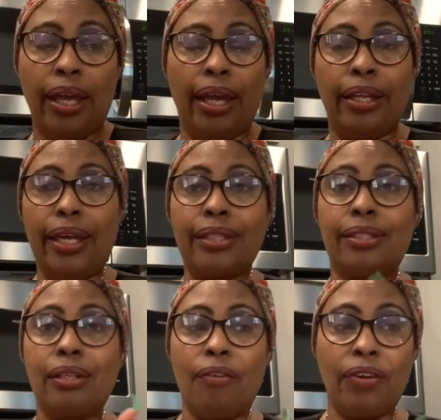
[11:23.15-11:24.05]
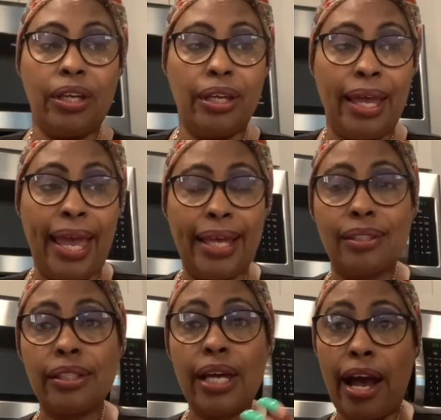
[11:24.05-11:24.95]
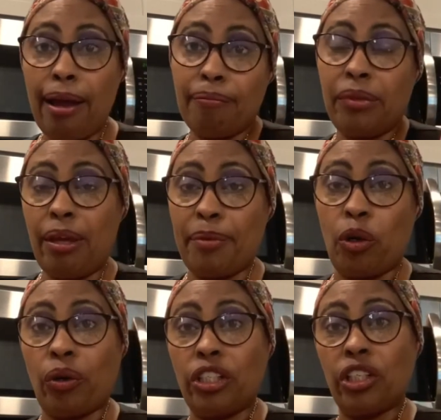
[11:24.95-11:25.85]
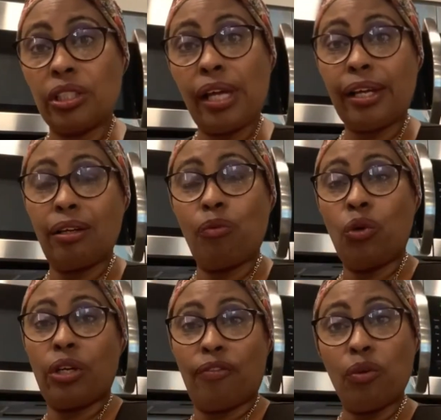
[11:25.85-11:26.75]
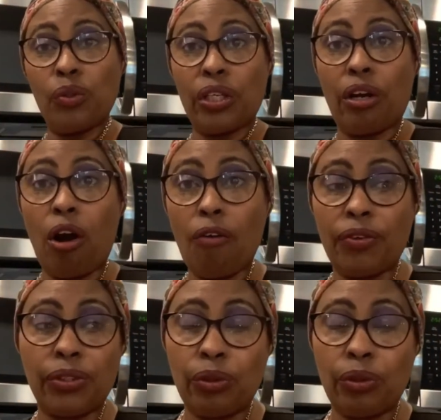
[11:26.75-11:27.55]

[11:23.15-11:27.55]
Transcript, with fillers: And that stuff has a time limit on it, just like it would if you was in an office.